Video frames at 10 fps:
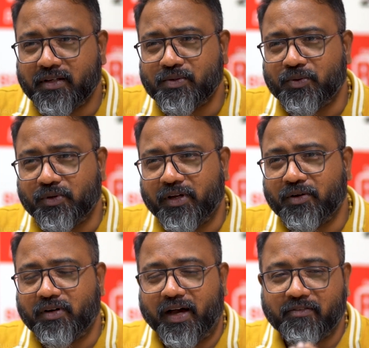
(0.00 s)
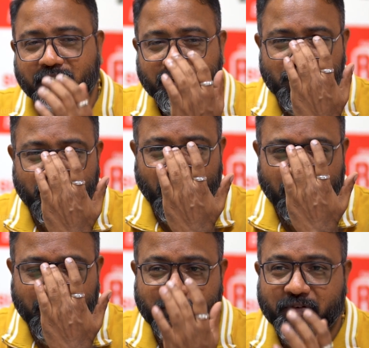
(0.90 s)
So I've heard so many
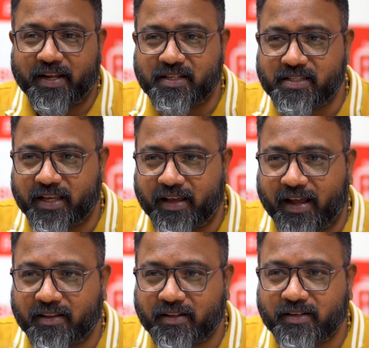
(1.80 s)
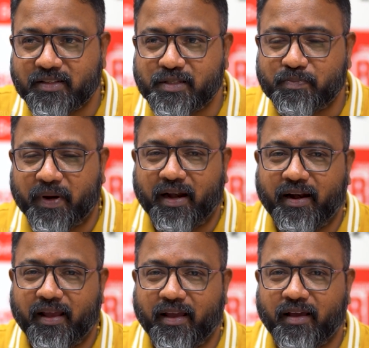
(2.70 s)
of my friends say rather than
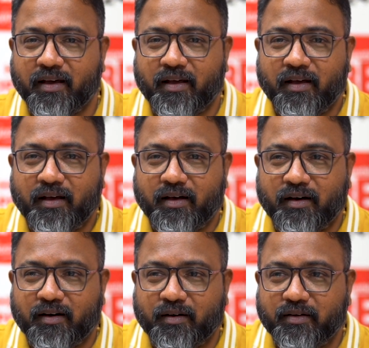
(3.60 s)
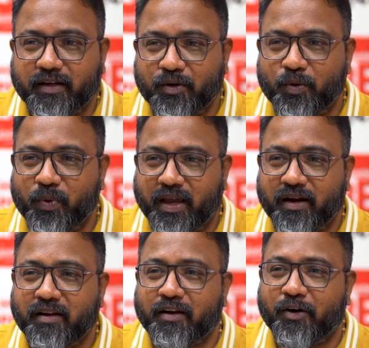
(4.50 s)
spending a
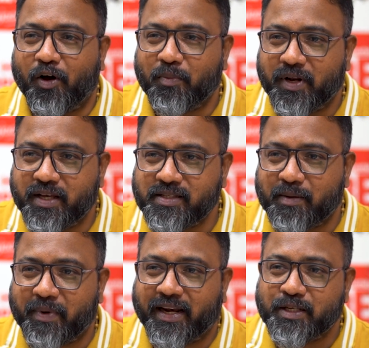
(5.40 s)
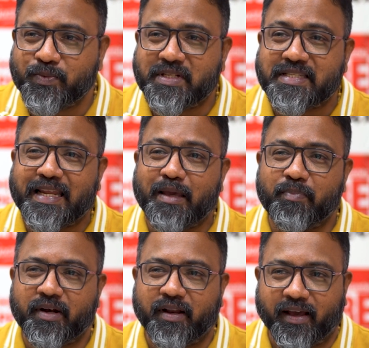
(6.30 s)
weekend in a wrong place, I might as well
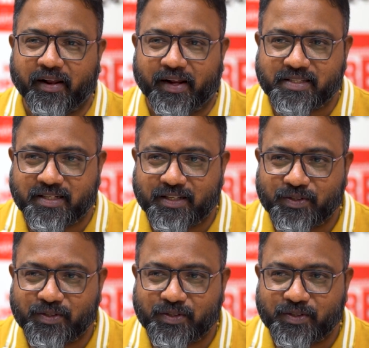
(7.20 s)
sleep and take rest.